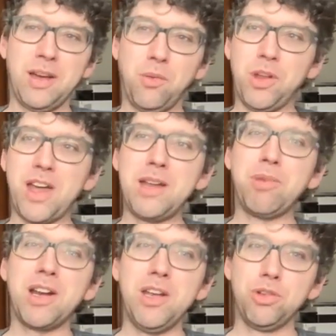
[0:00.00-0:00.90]
with
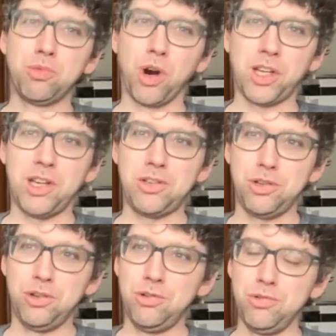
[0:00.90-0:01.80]
anybody who's working
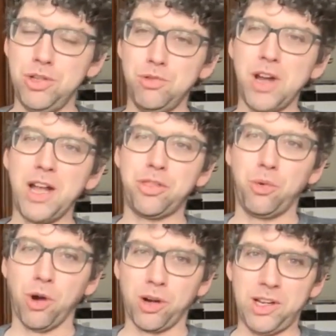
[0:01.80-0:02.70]
to unite the
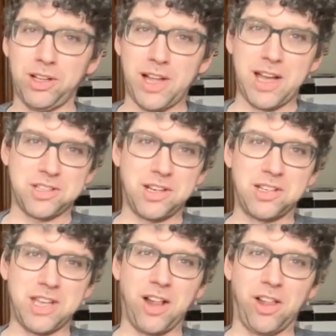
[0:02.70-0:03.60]
working class and
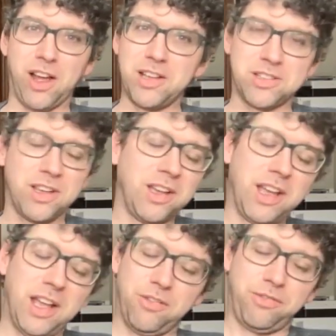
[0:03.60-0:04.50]
its allies
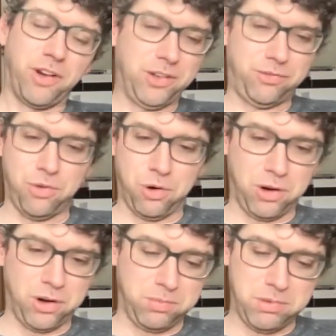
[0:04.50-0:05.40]
in the fight
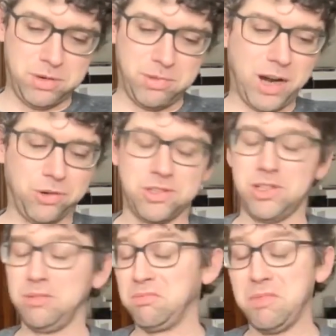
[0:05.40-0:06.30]
for
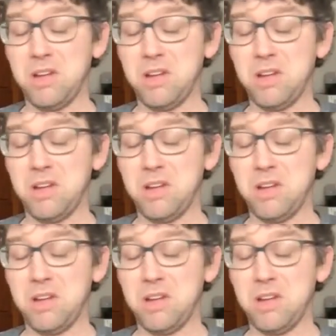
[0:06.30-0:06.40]
democracy.